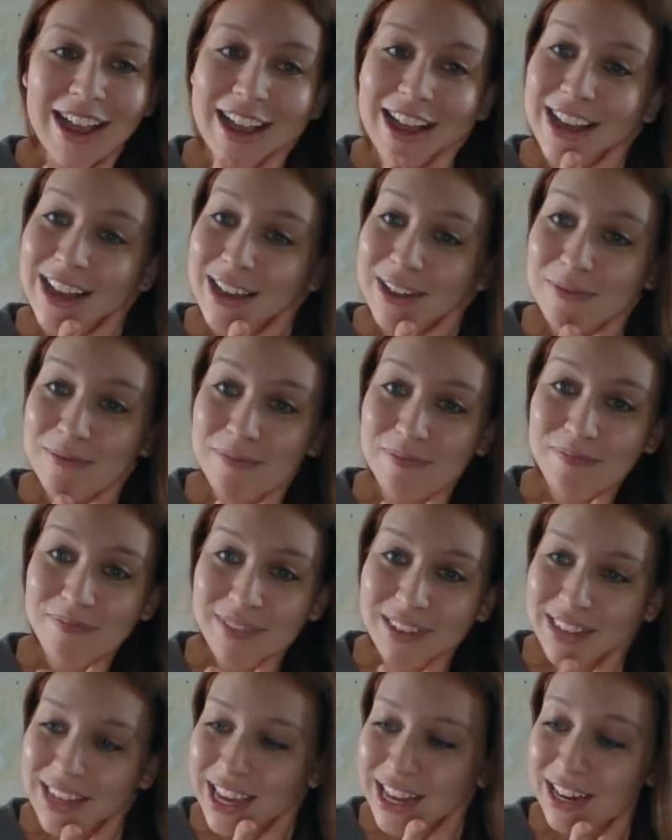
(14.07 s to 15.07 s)
And
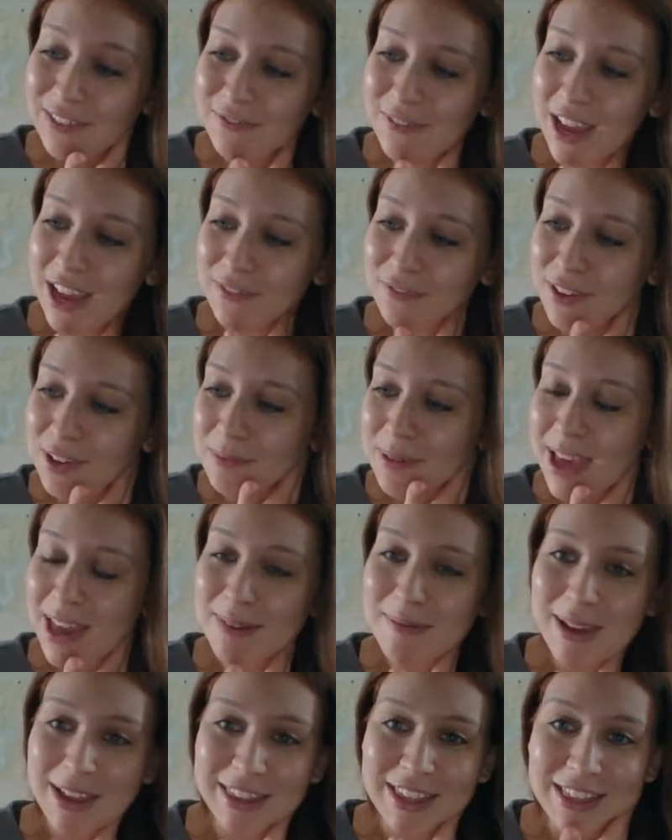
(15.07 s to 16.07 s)
I feel bad
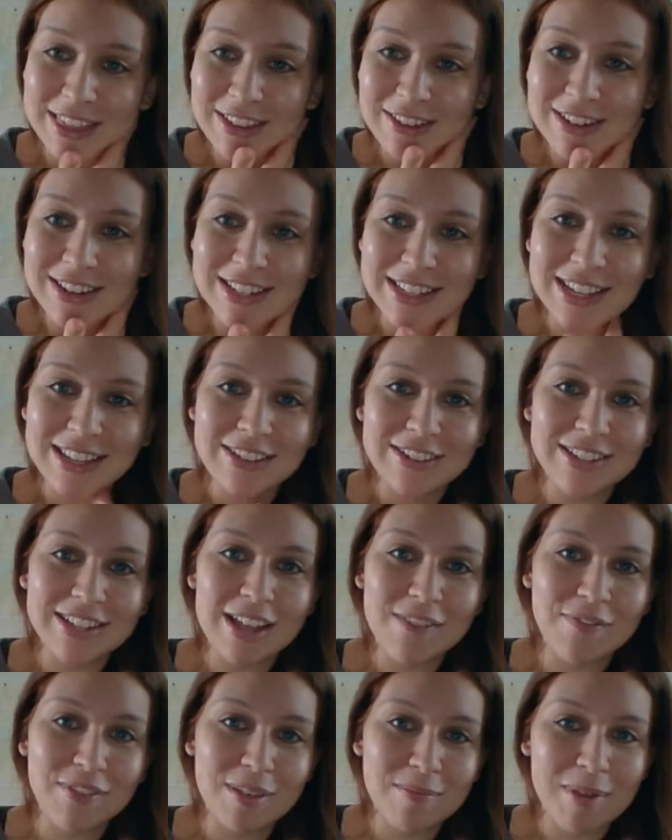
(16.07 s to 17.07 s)
about that. There is other
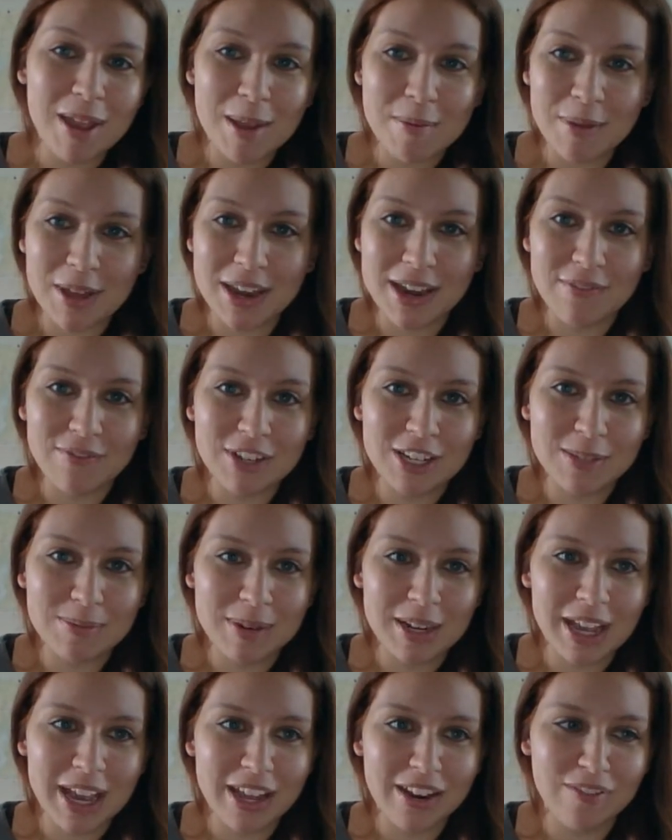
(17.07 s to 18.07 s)
stuff in the pipeline. I've just
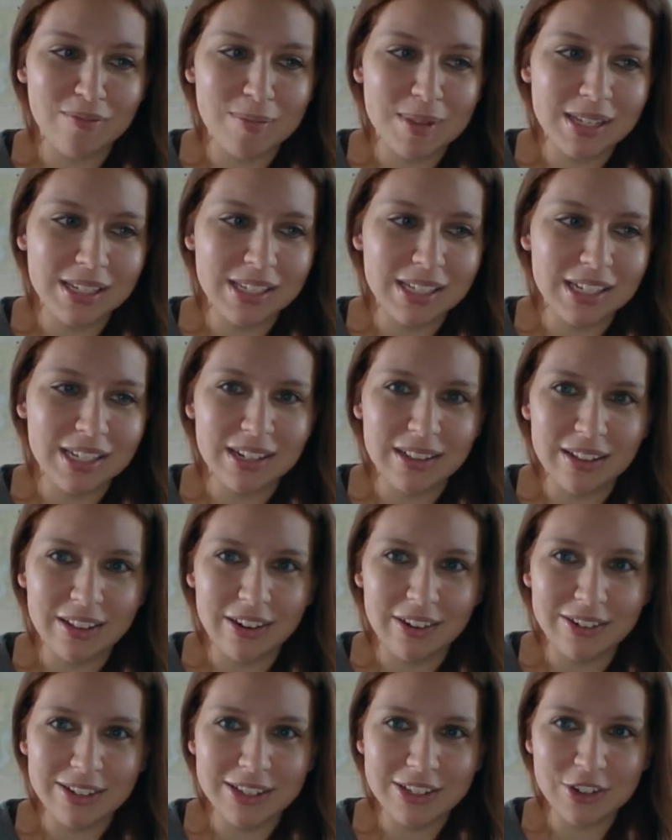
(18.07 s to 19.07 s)
been kind of busy and a
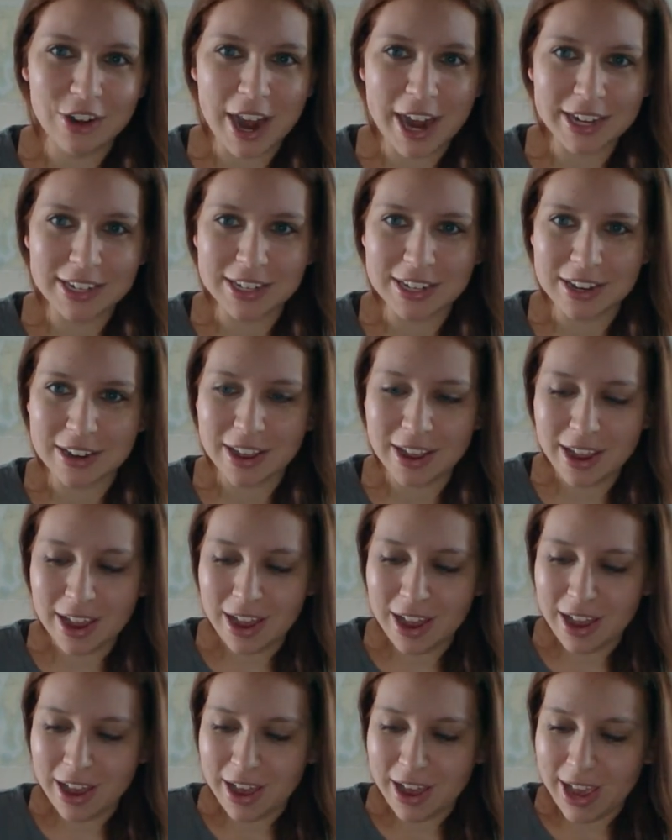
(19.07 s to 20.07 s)
little distracted.
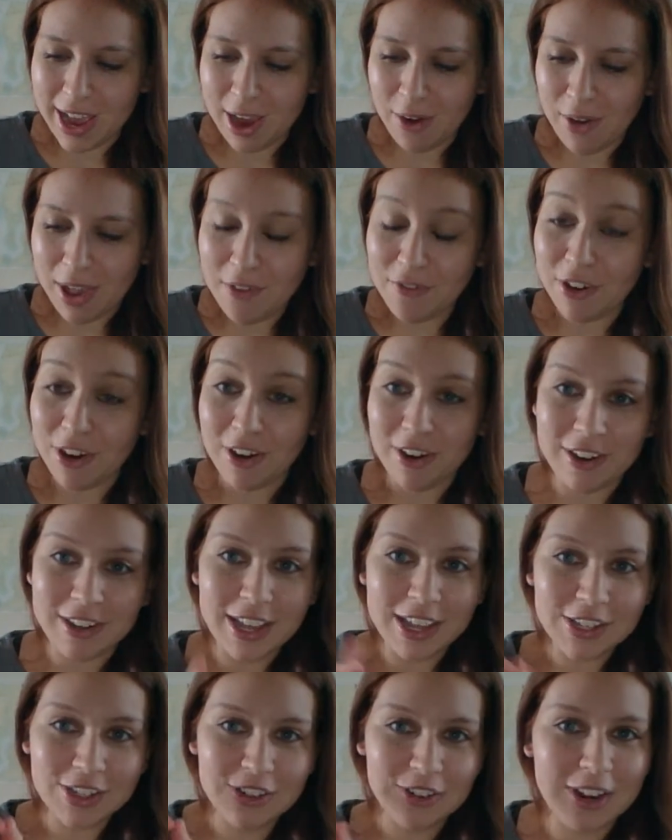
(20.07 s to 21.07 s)
However,
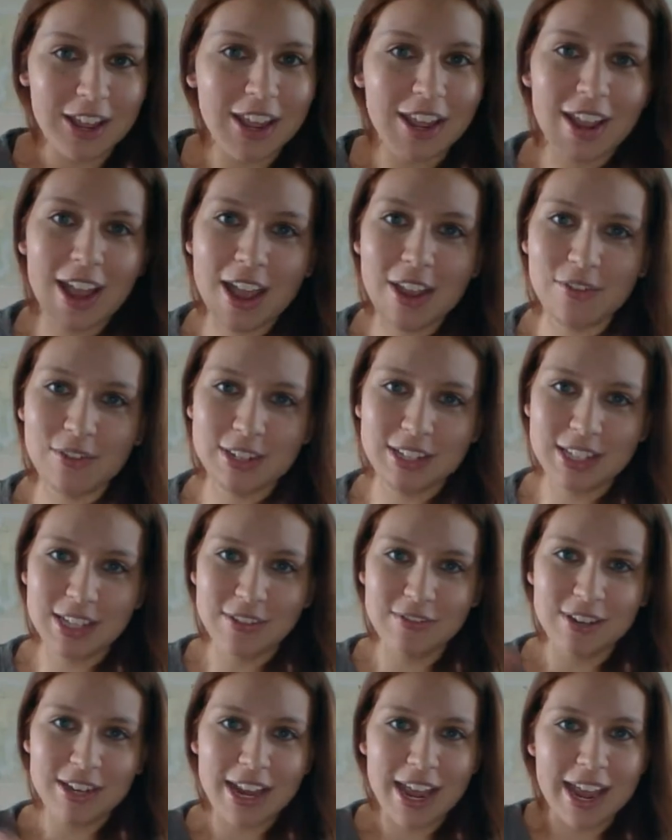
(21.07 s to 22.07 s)
yesterday I
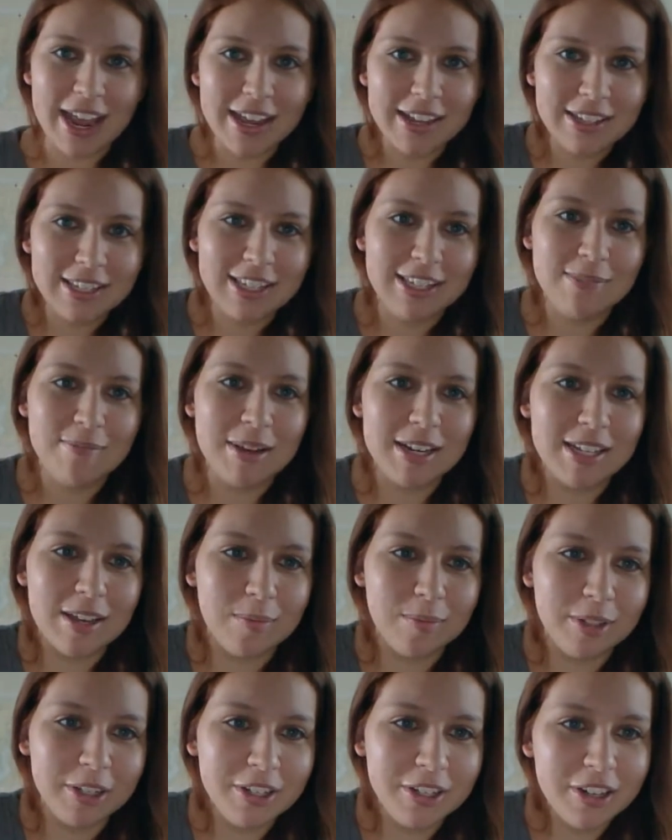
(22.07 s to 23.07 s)
received an ask to my
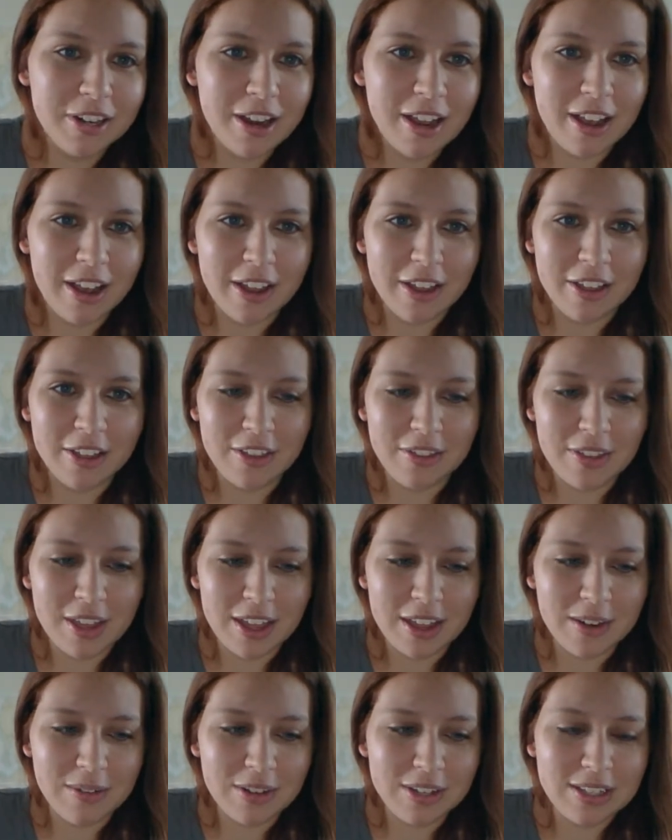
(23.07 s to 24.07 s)
Tumblr
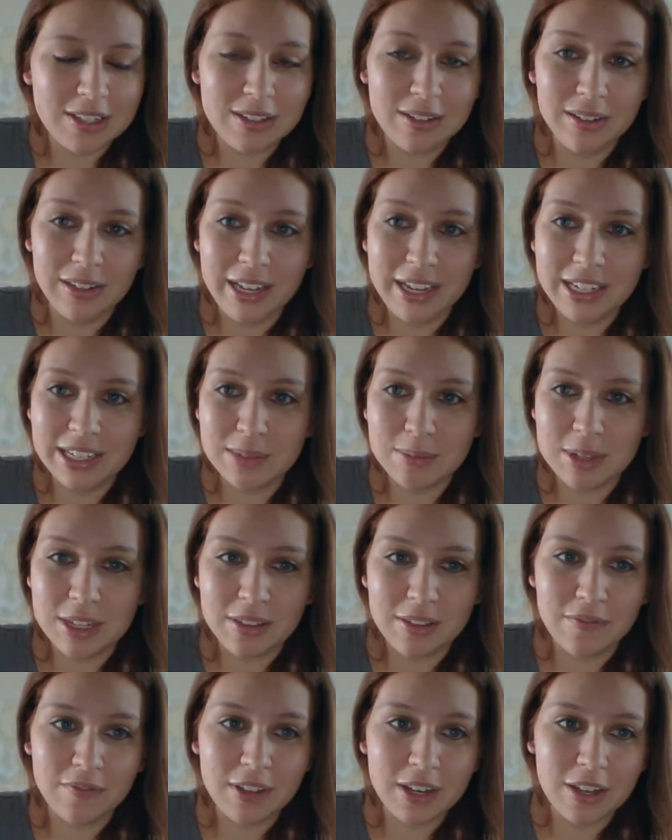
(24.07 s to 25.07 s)
that linked me
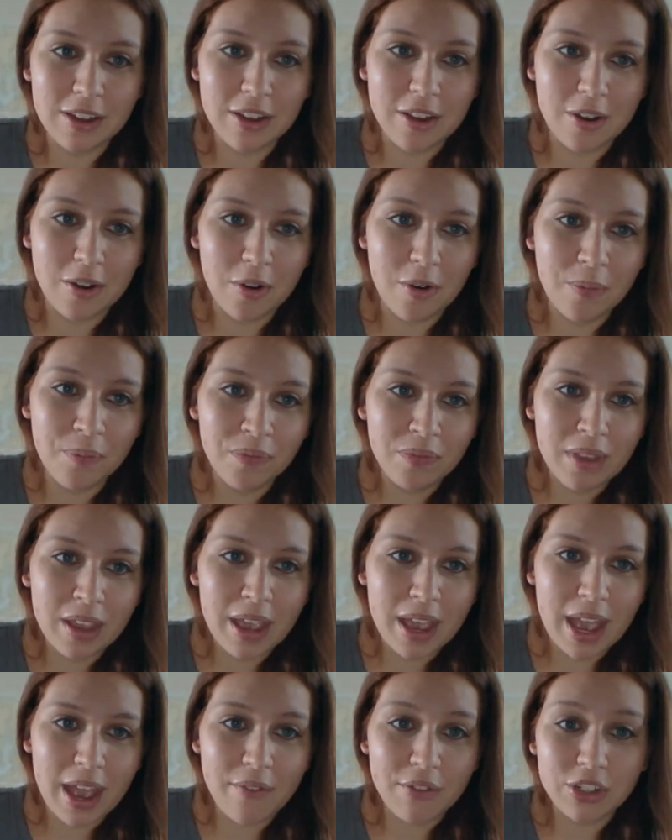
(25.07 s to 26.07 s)
the video
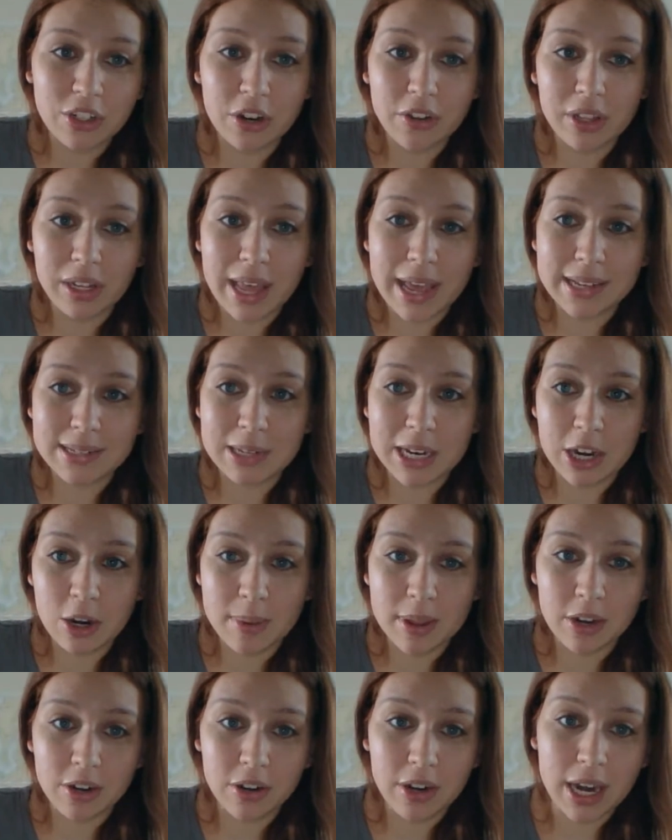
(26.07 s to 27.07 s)
Avatar: The Last
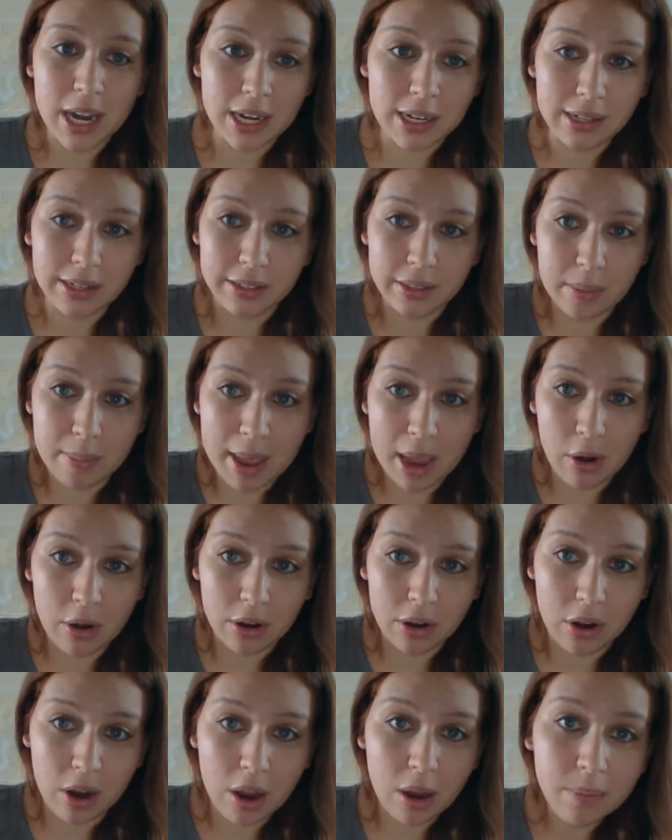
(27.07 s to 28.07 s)
Airbender Handling the Power
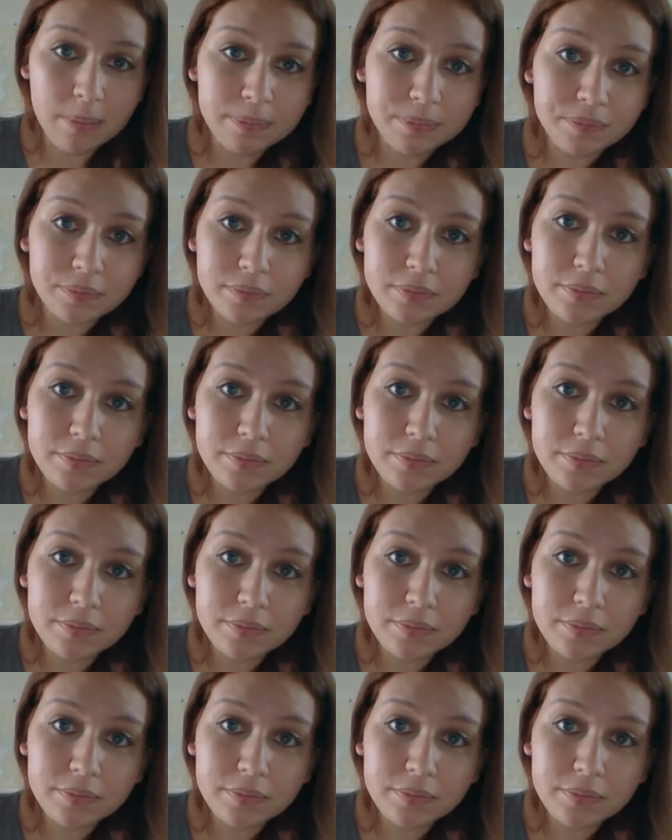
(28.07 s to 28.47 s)
Crawl.